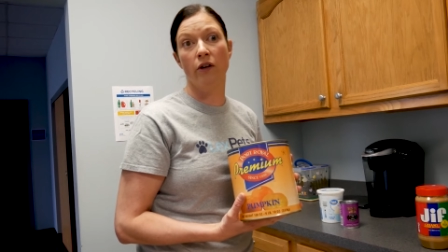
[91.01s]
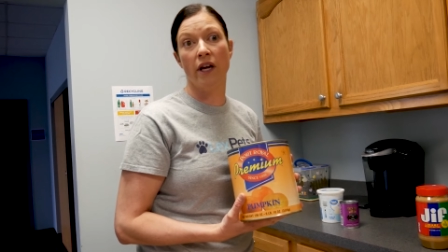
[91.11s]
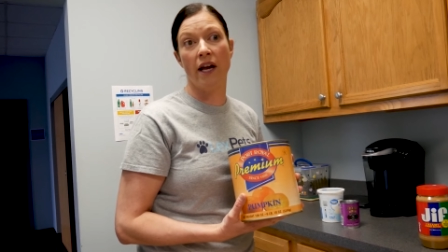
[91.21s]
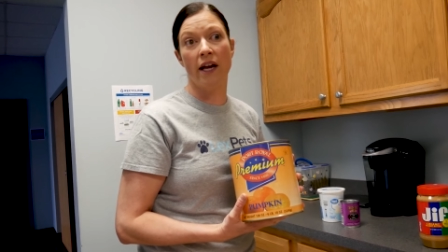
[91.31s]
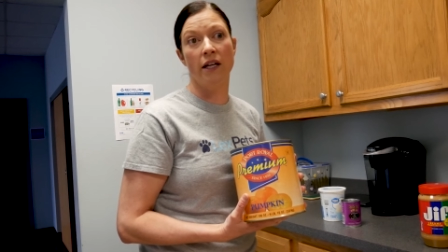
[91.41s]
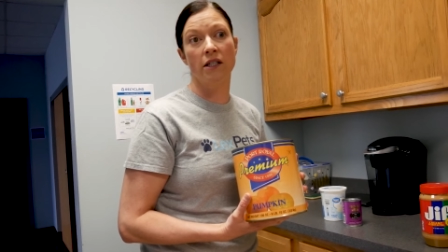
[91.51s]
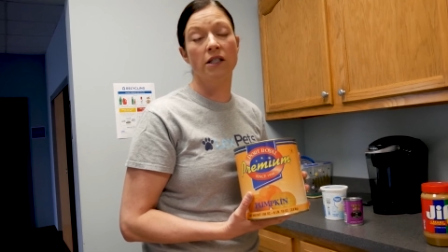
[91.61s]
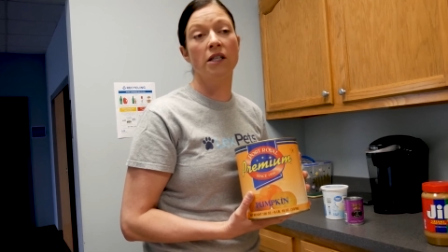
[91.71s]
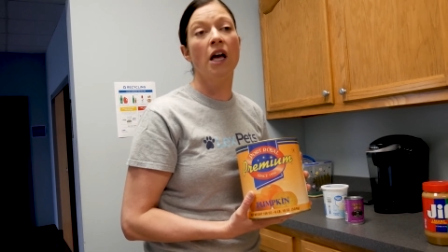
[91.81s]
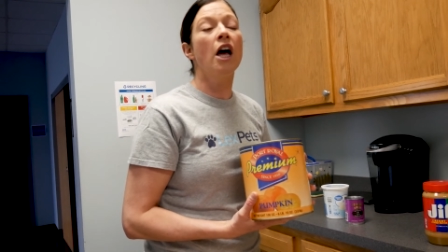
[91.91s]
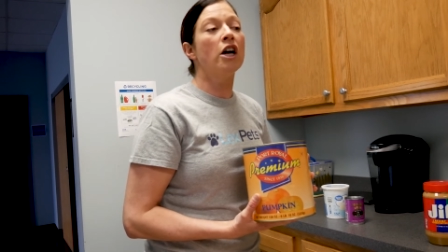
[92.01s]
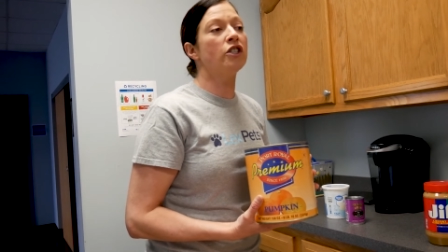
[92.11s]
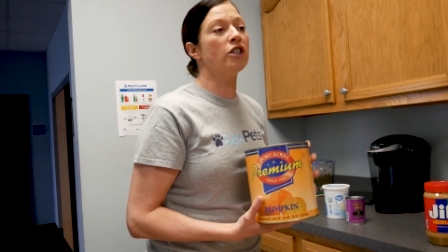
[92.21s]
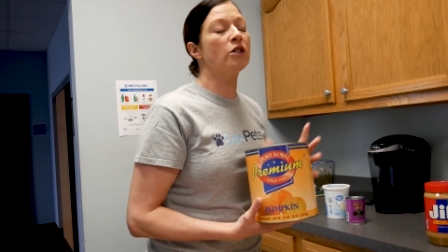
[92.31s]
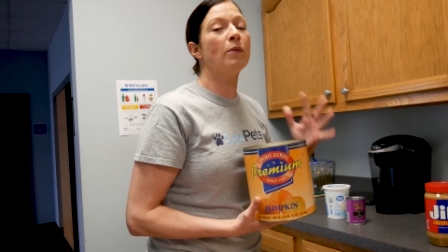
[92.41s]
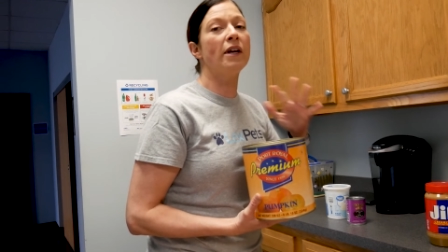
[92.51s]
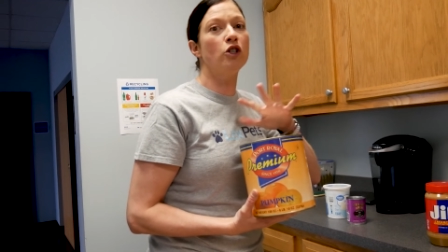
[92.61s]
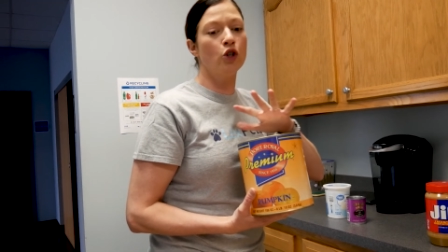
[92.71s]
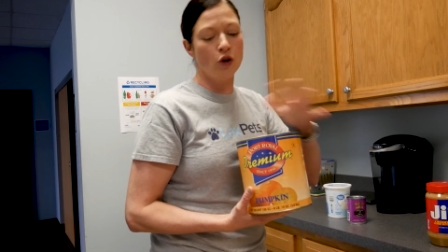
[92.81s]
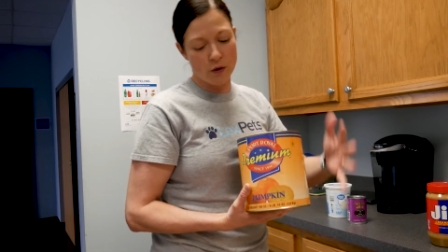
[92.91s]
cans. Just make
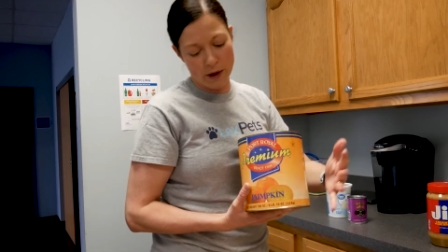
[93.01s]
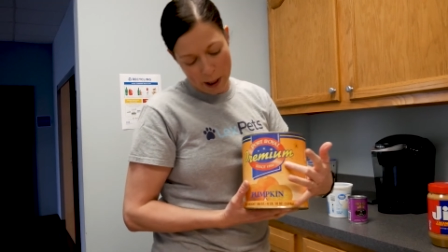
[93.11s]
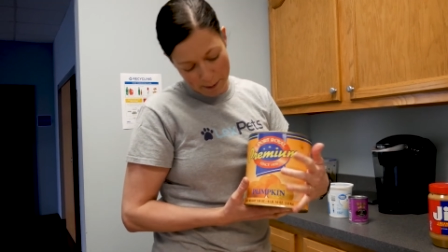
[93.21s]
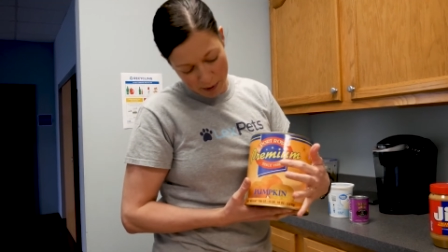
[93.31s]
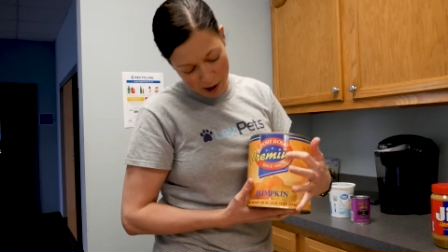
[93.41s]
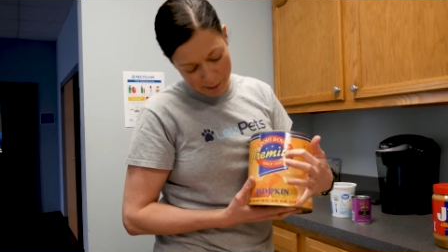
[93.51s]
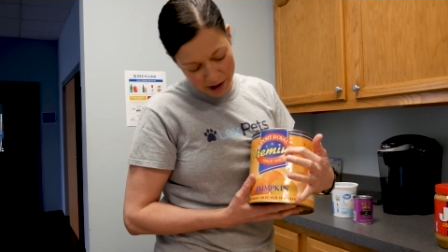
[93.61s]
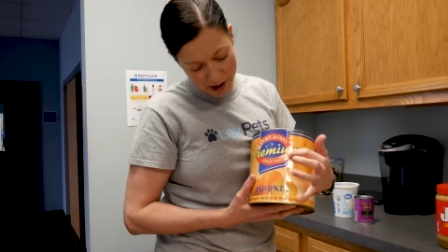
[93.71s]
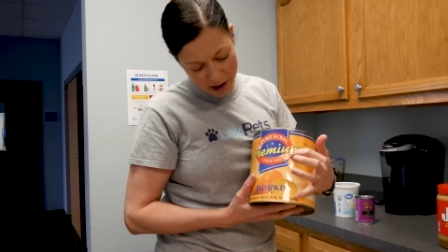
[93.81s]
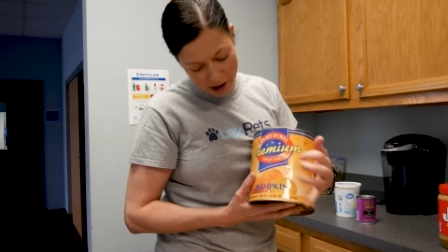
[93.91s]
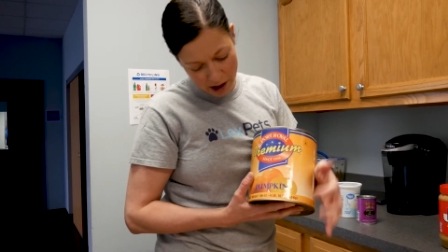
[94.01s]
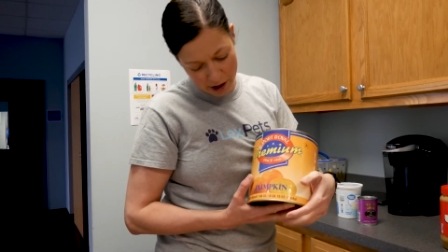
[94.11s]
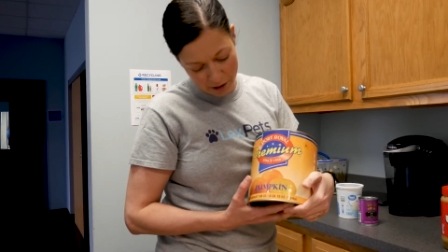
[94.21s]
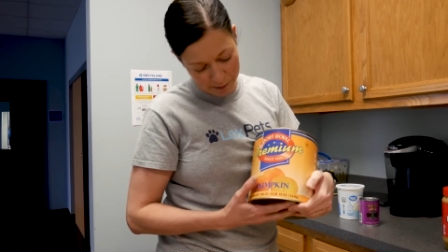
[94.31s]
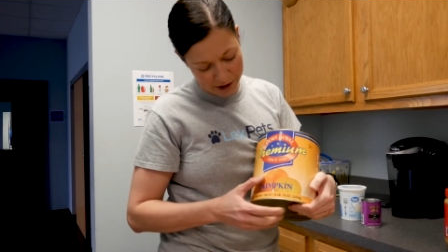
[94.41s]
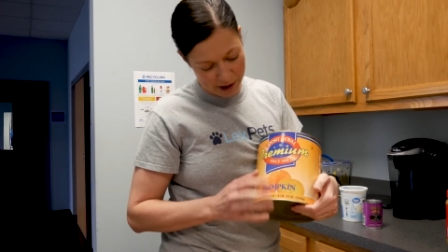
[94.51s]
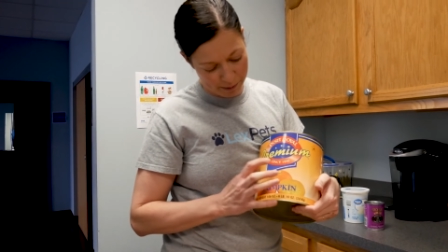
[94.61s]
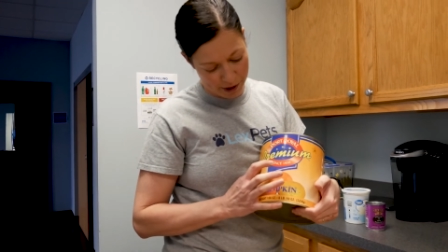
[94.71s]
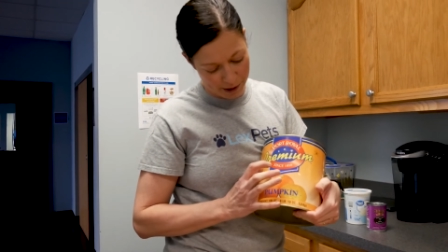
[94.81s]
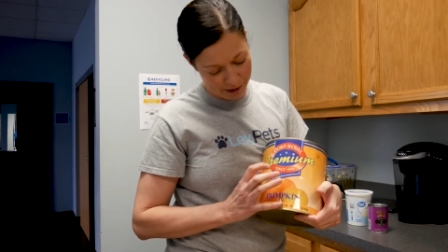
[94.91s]
sure you get pumpkin,
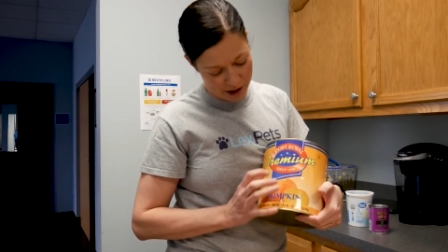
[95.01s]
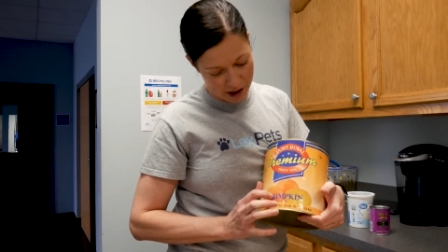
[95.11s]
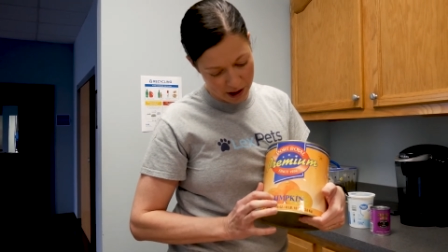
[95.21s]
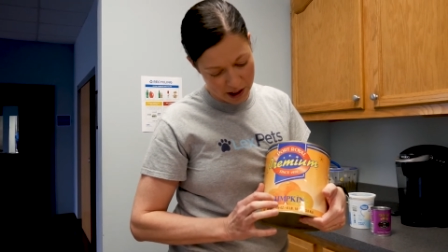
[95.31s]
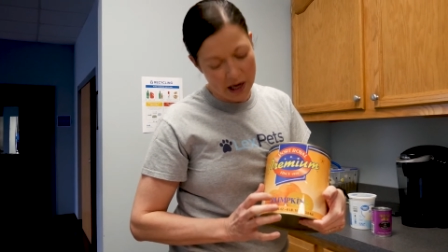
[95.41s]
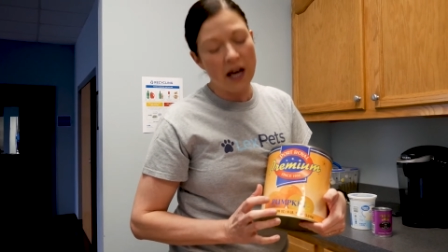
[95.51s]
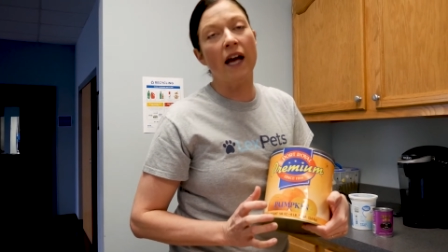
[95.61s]
100% pumpkin,